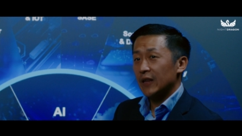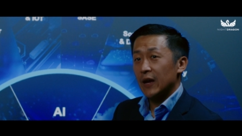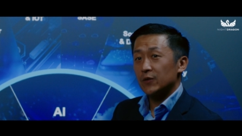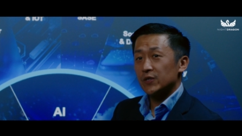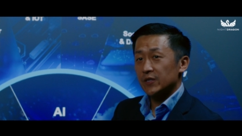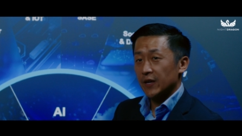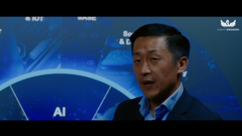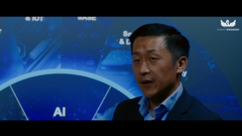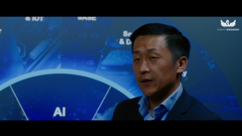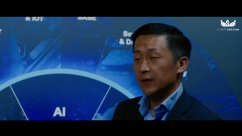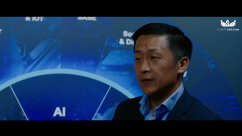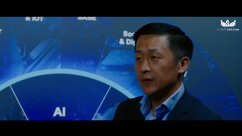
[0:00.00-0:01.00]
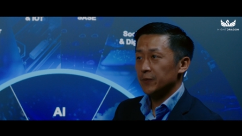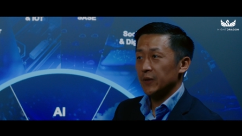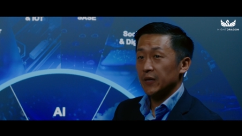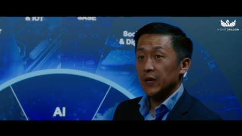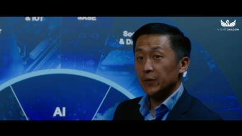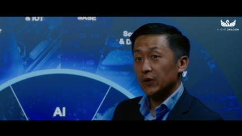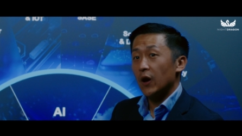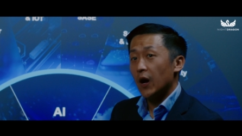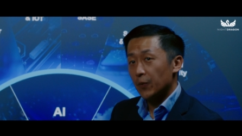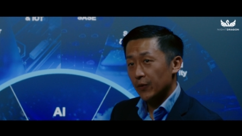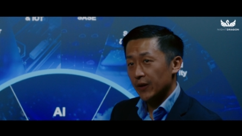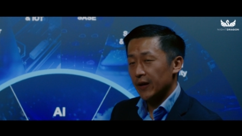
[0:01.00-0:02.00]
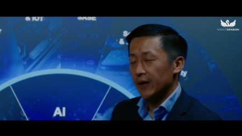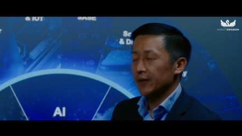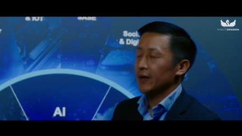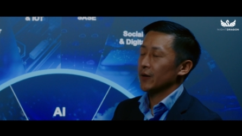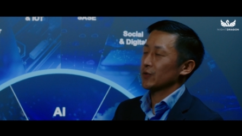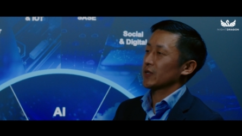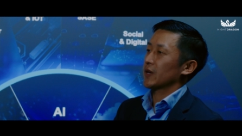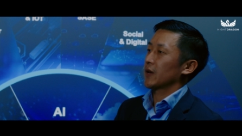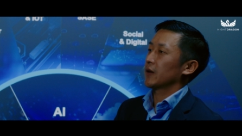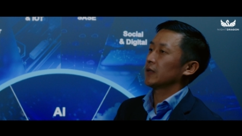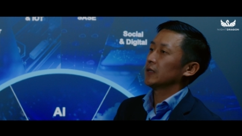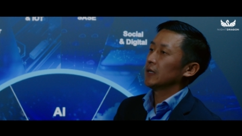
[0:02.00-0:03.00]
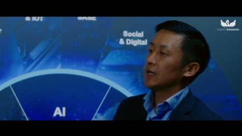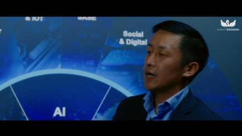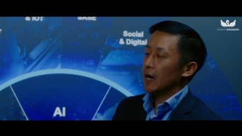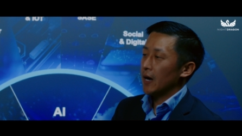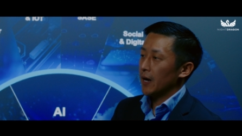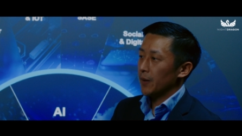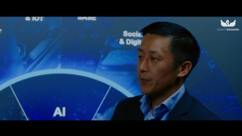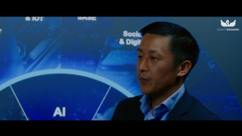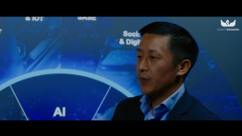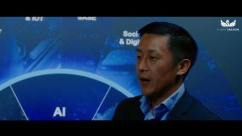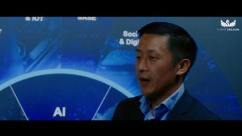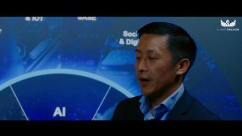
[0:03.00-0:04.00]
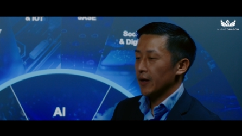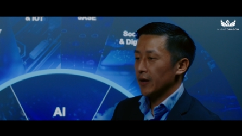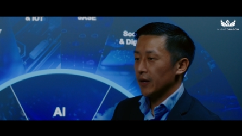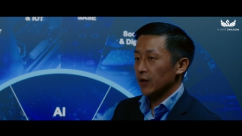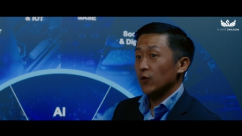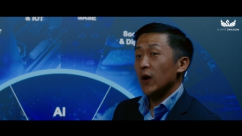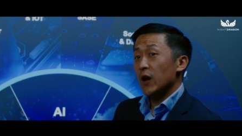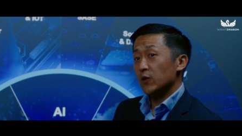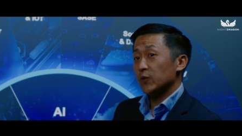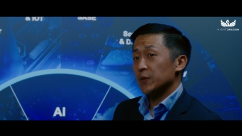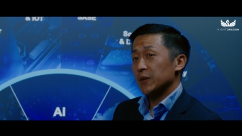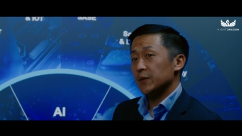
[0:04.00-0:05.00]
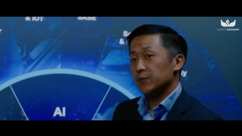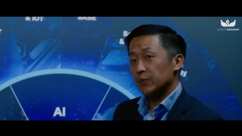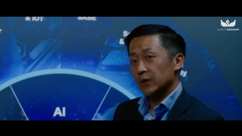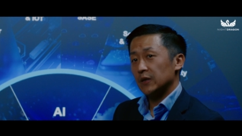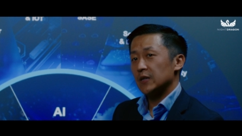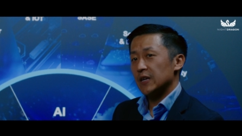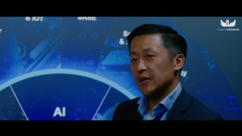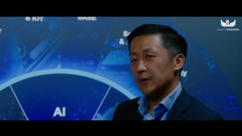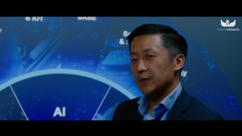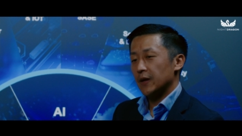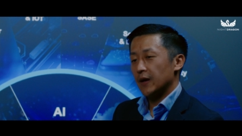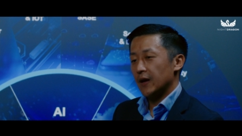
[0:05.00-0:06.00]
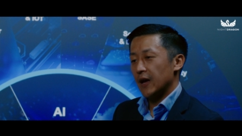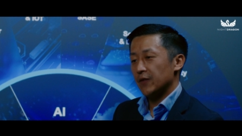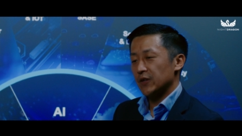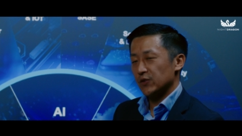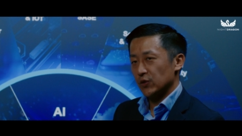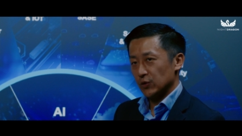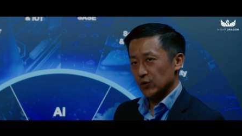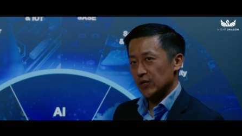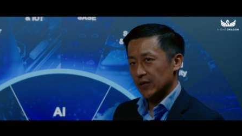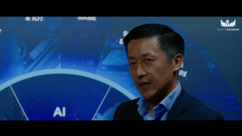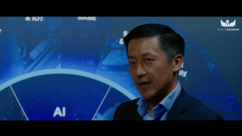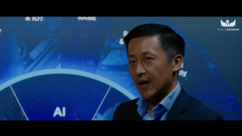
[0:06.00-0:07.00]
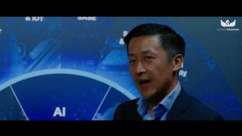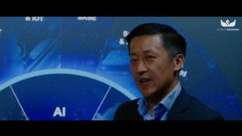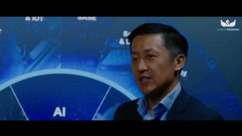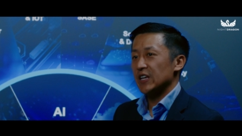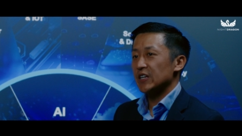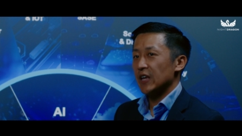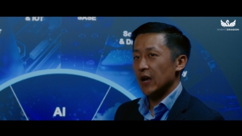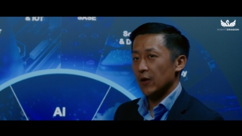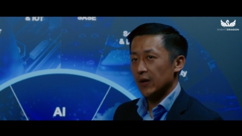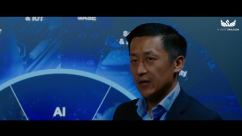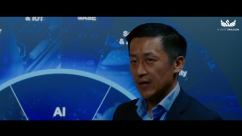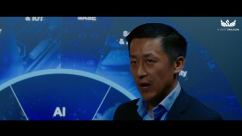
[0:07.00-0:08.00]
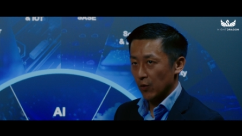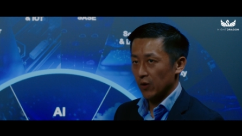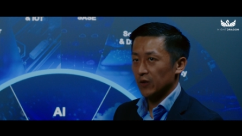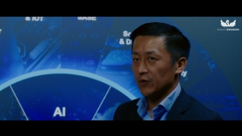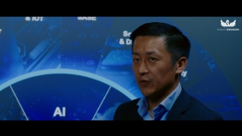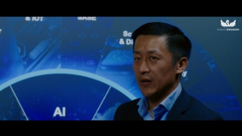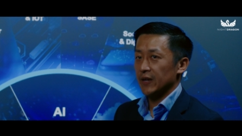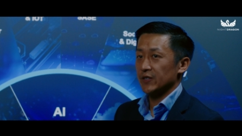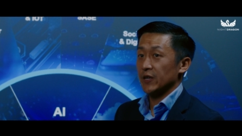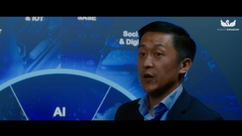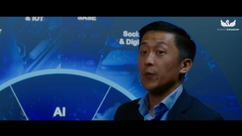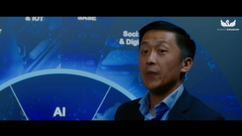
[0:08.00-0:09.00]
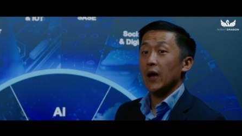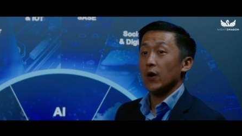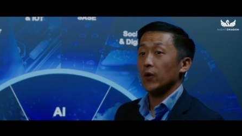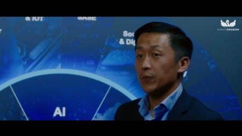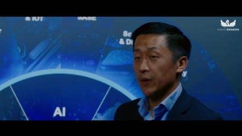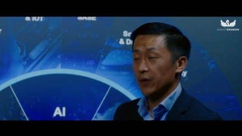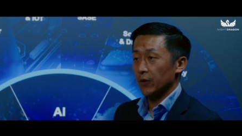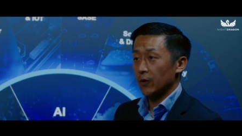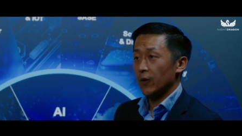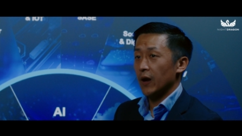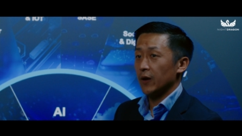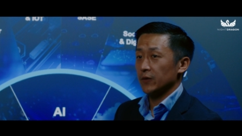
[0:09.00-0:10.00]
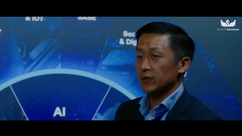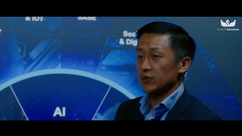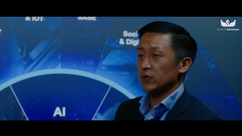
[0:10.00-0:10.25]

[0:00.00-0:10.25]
cloud scale, uh, being able to operate at cloud scale. Um, by uh, crowd, we mean uh, uh, having a solution that has inherent network effects that are powered by the crowd. And